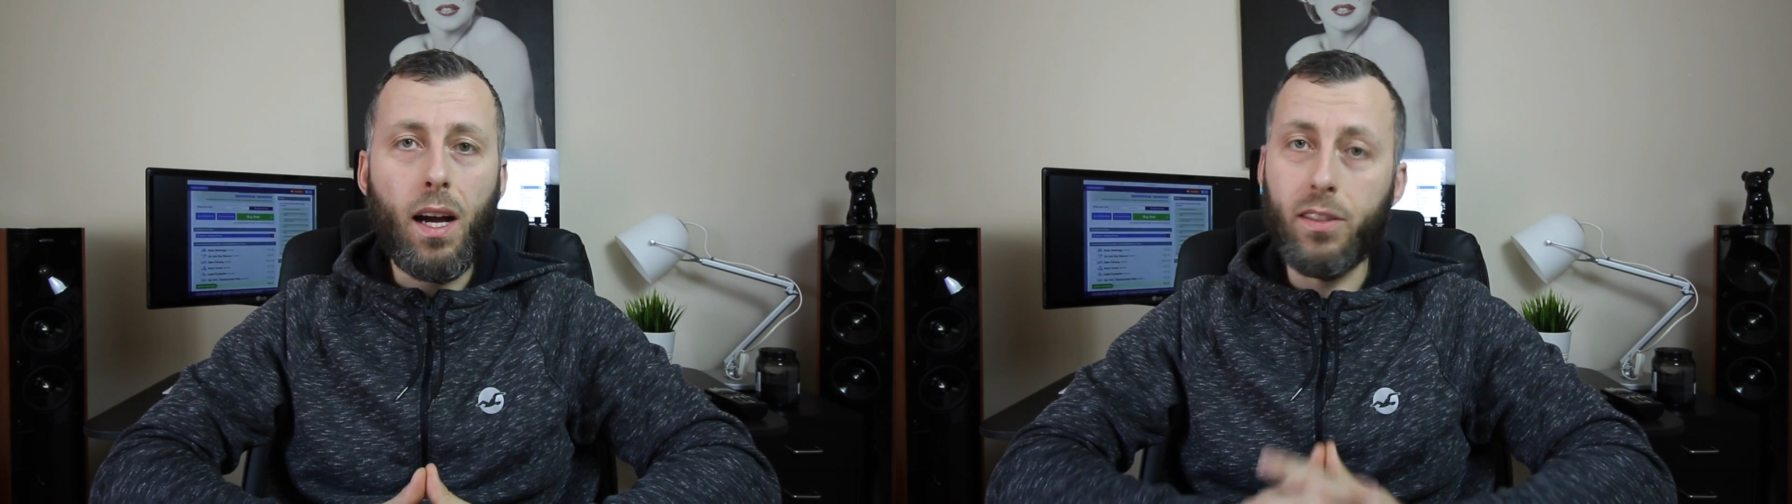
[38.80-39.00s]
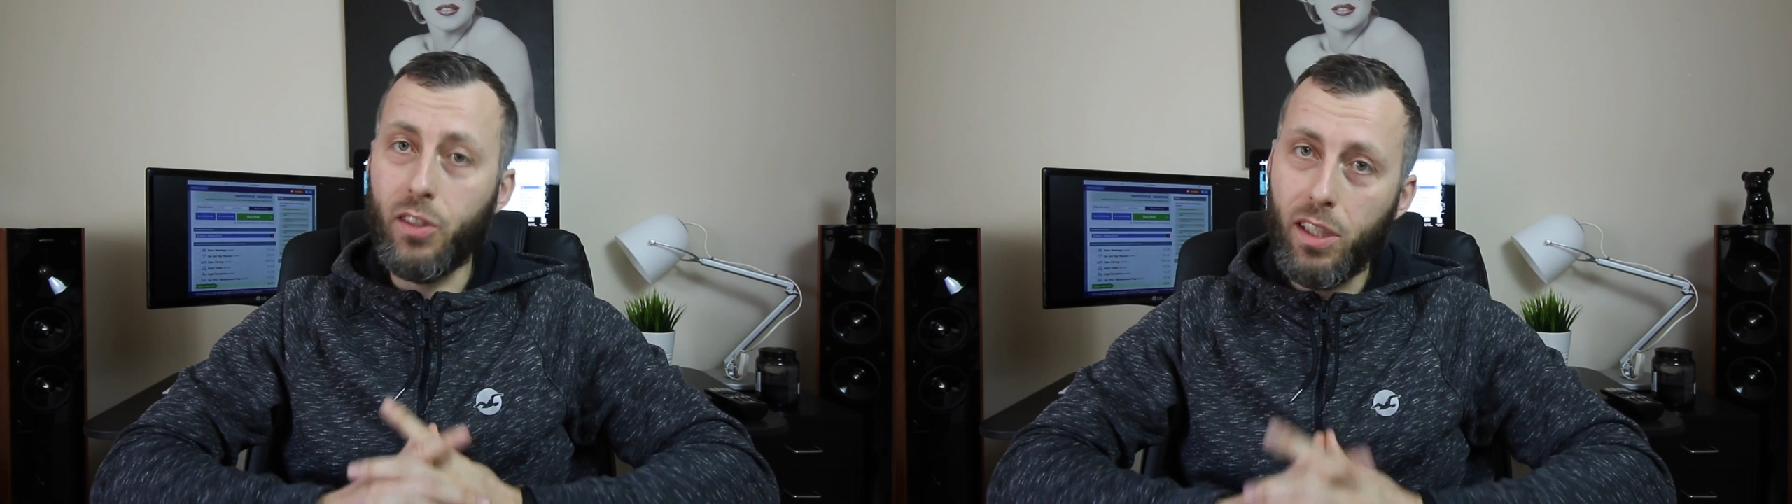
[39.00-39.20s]

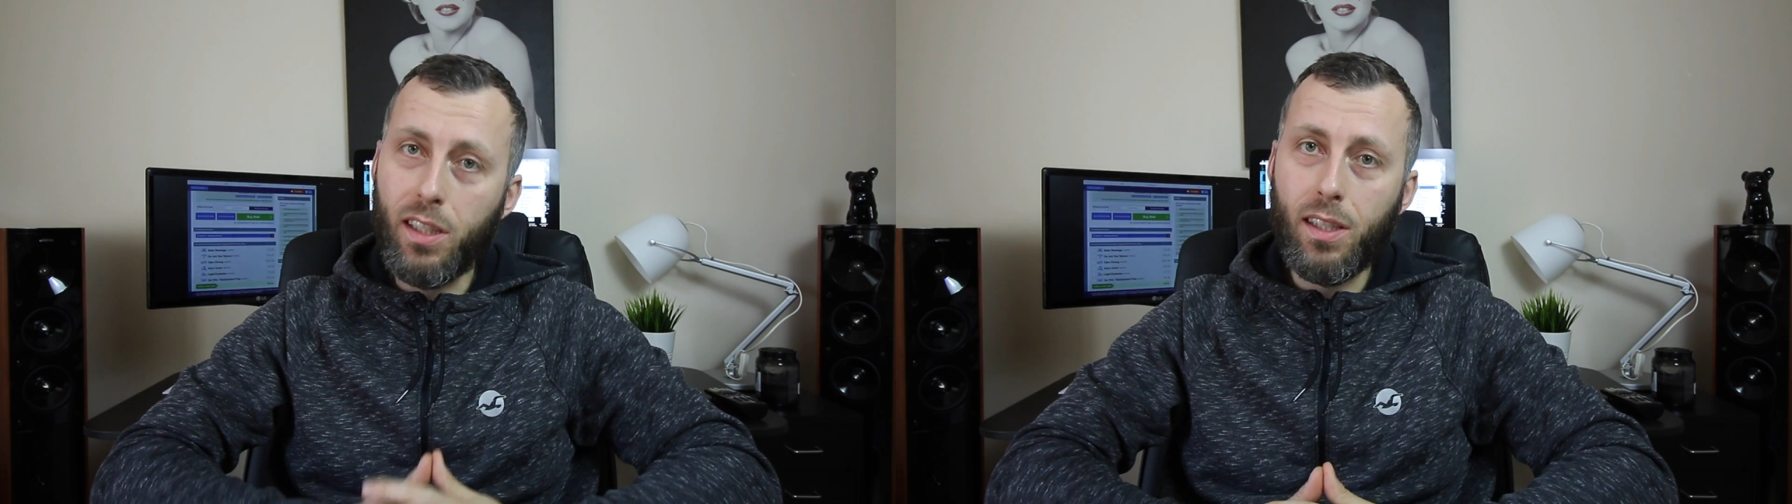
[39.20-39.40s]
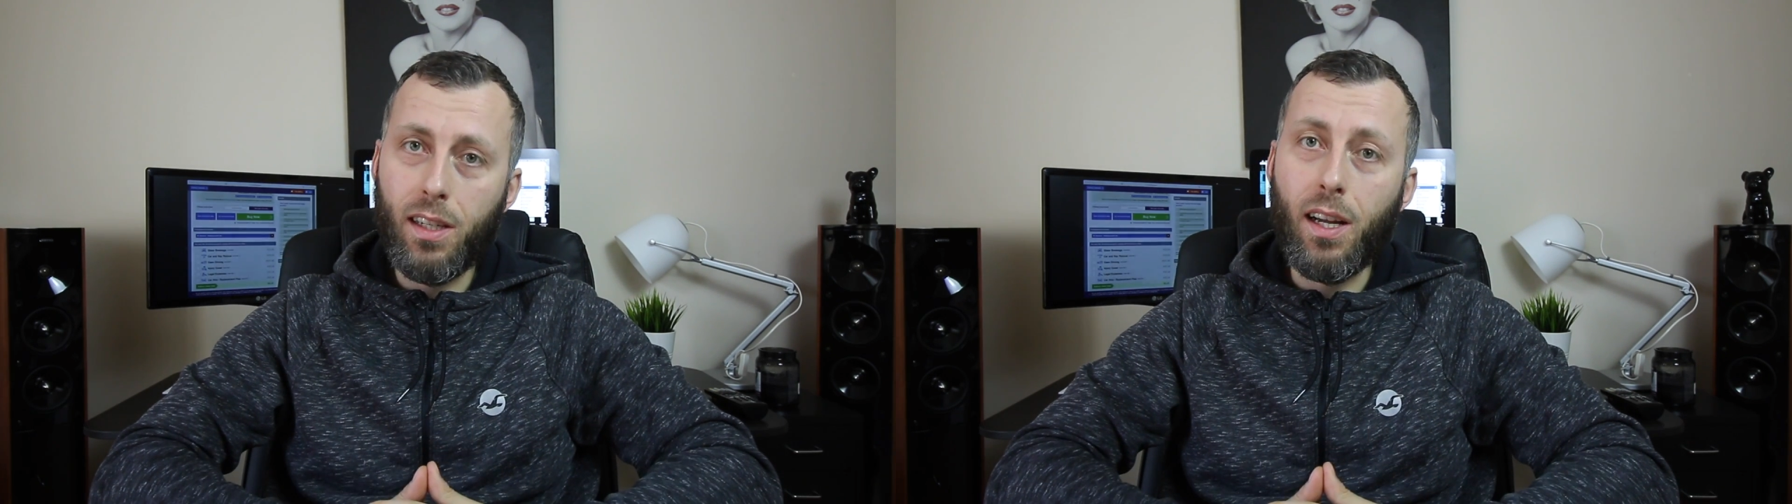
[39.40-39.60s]

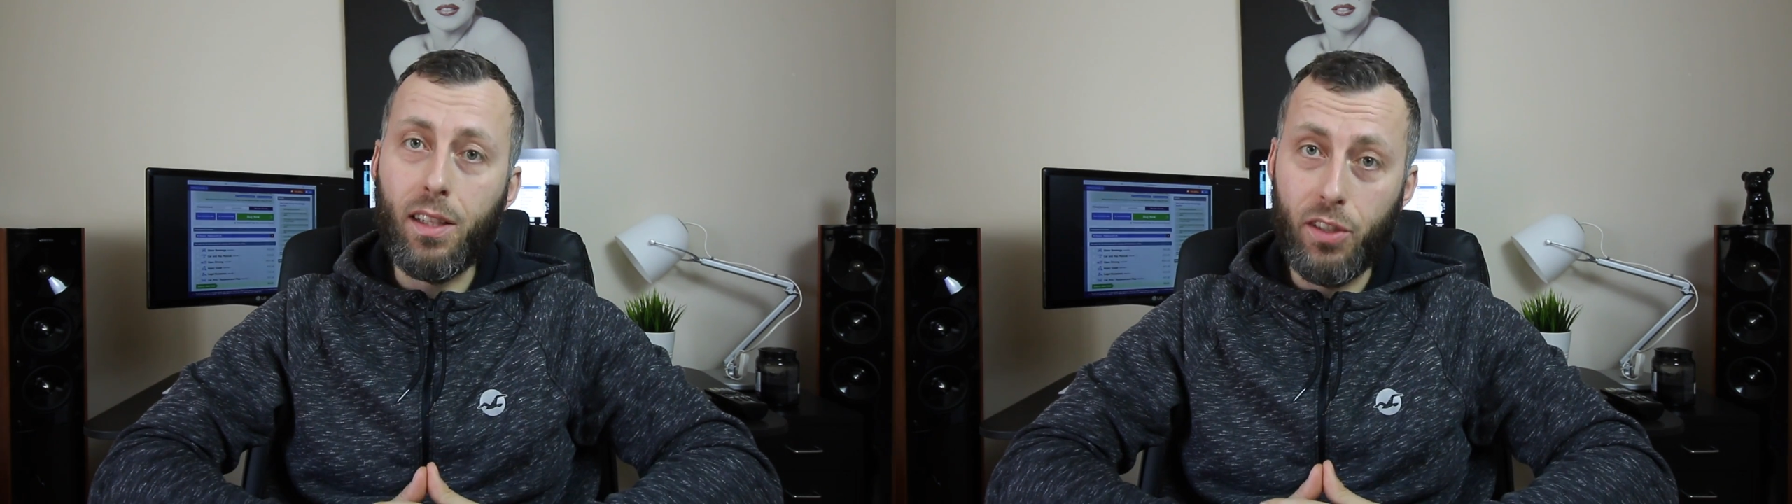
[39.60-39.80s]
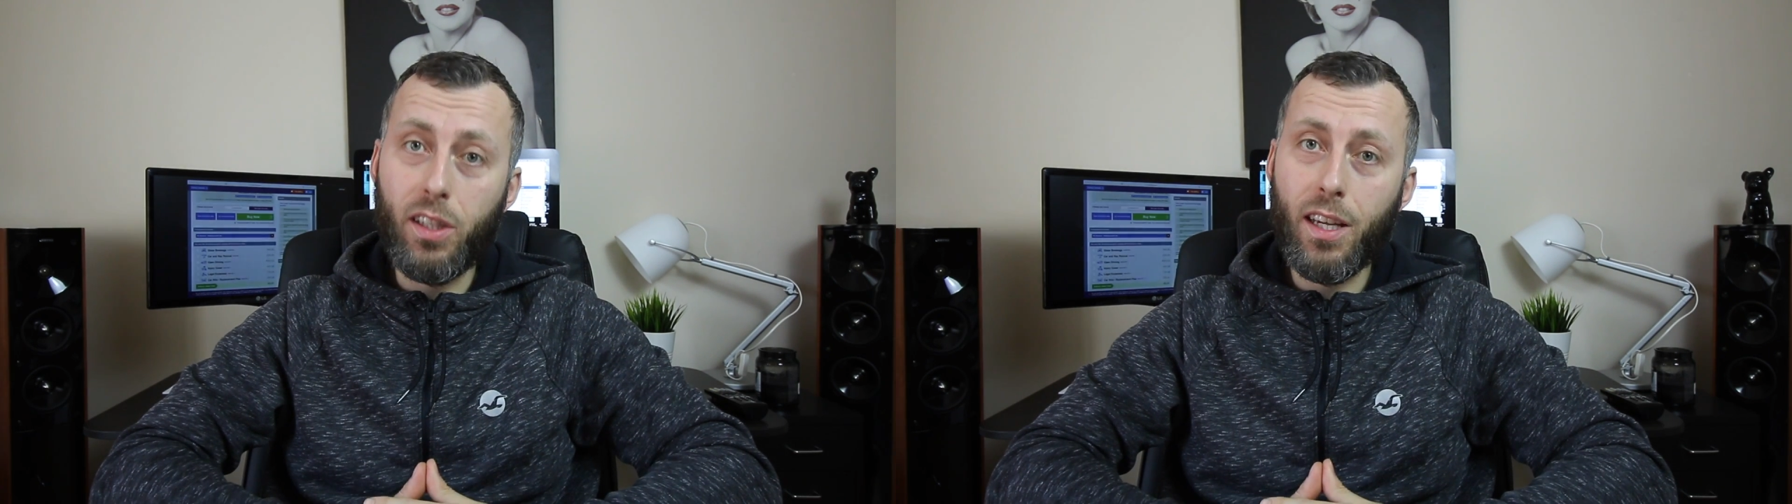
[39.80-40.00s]

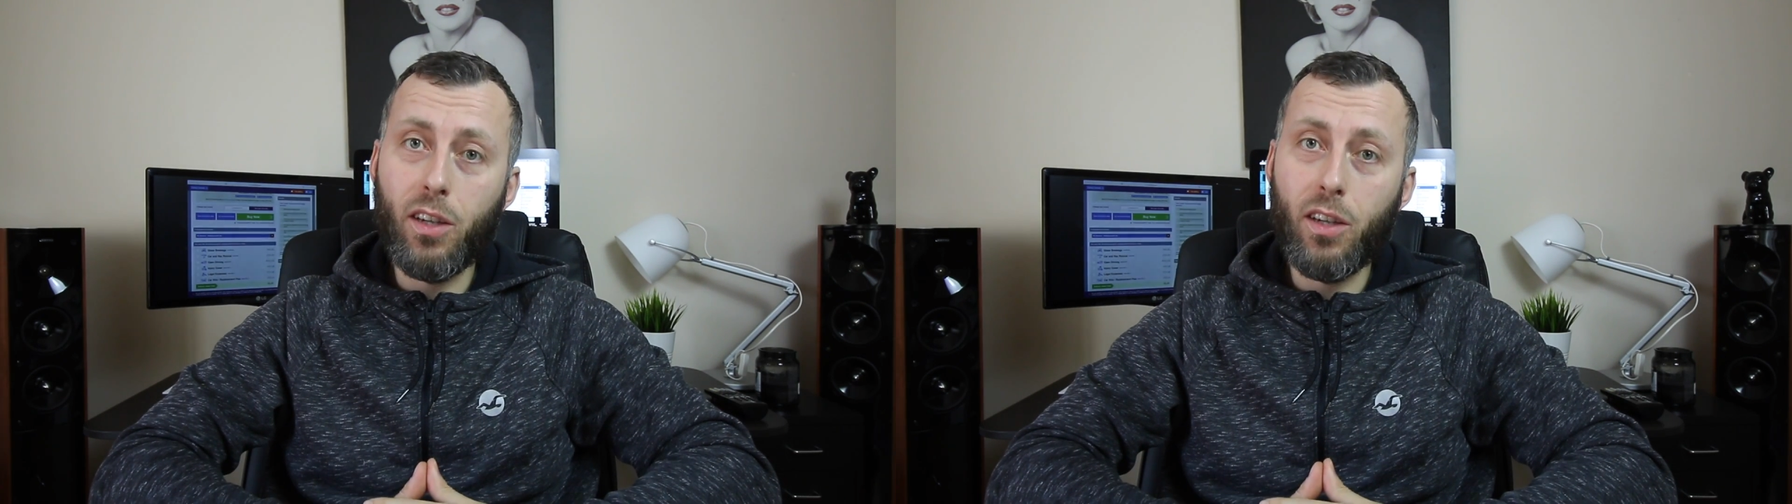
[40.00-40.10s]
Until